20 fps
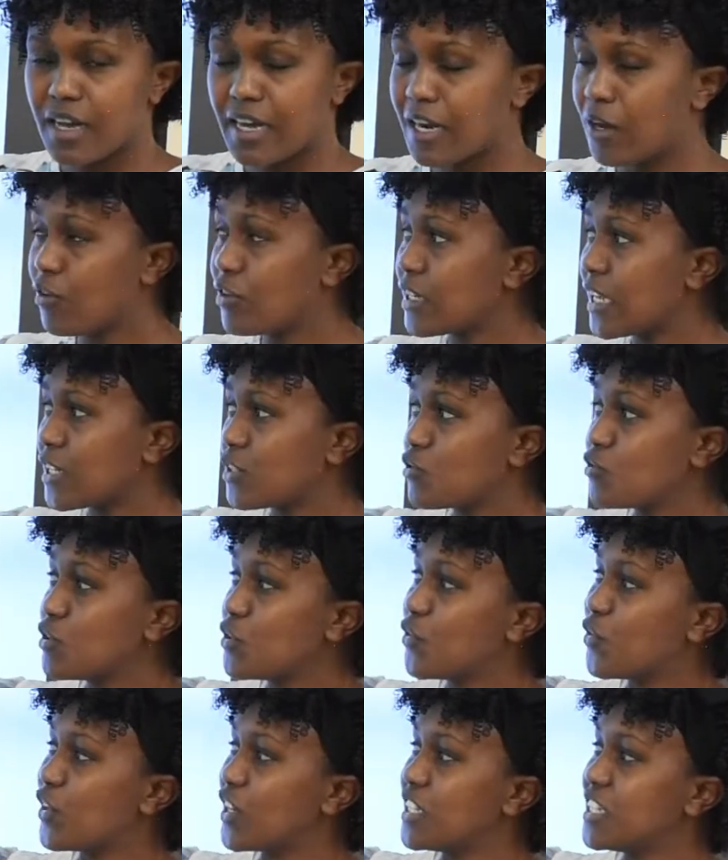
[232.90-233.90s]
And I want us to
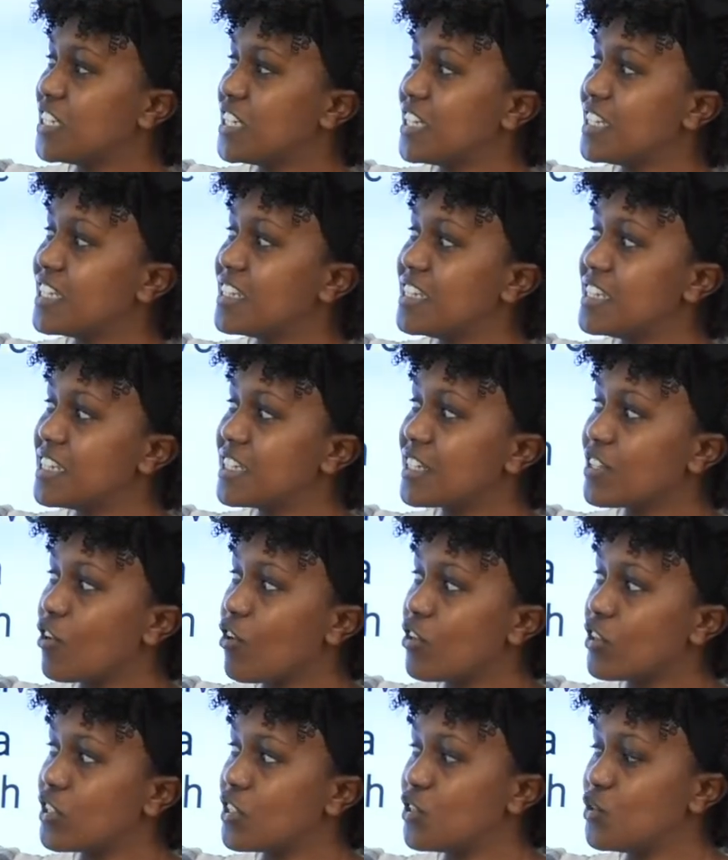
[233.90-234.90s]
differentiate this
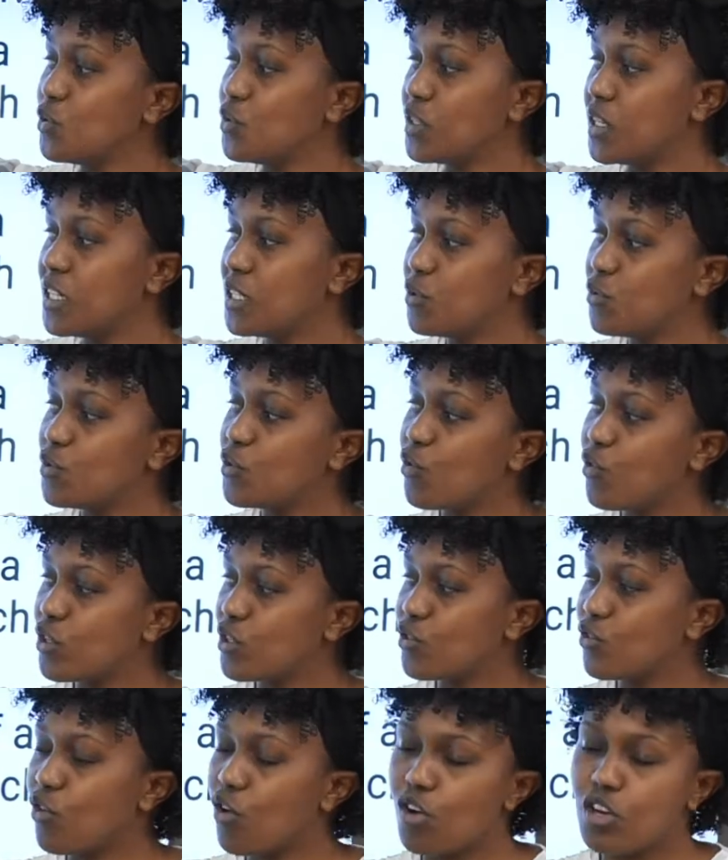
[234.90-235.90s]
cost unit with
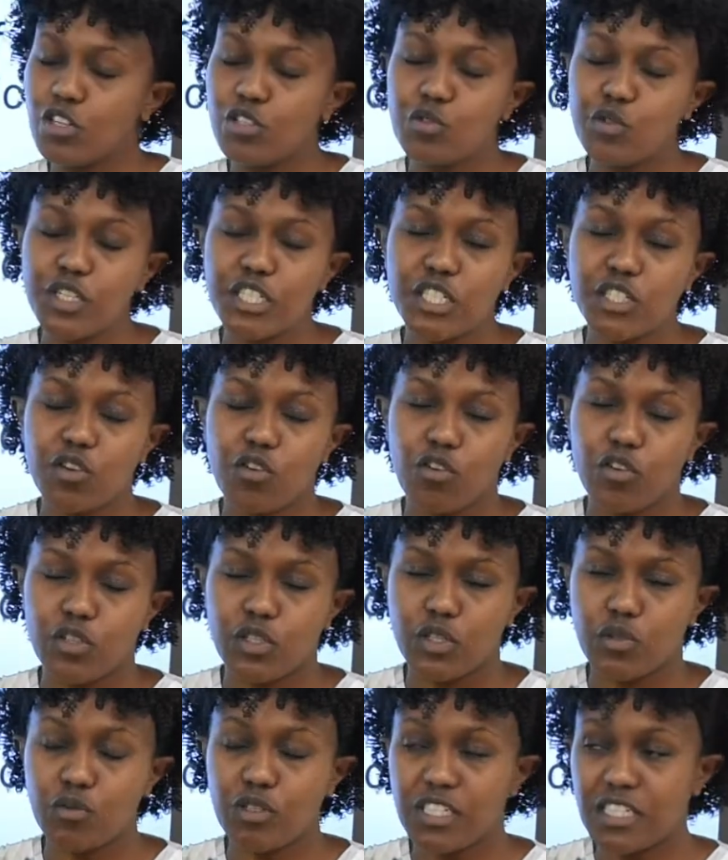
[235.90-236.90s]
what you call unit
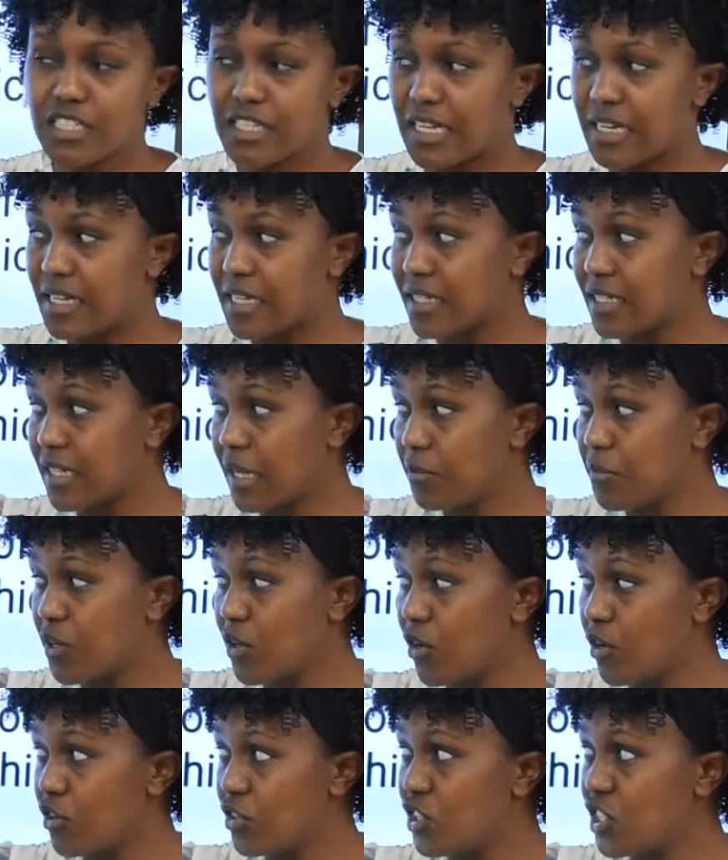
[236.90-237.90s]
cost, which is the next
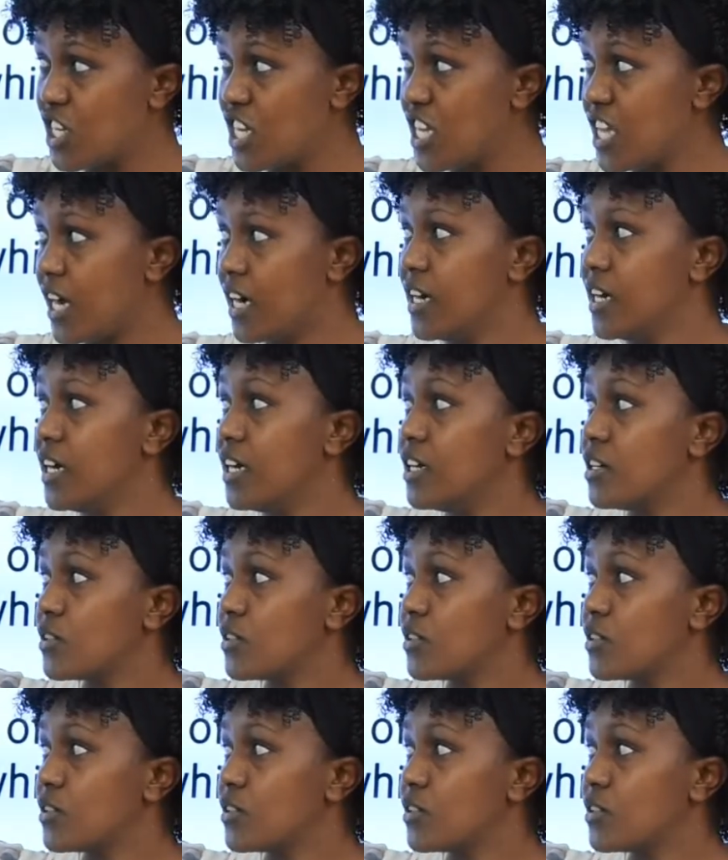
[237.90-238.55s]
terminology here.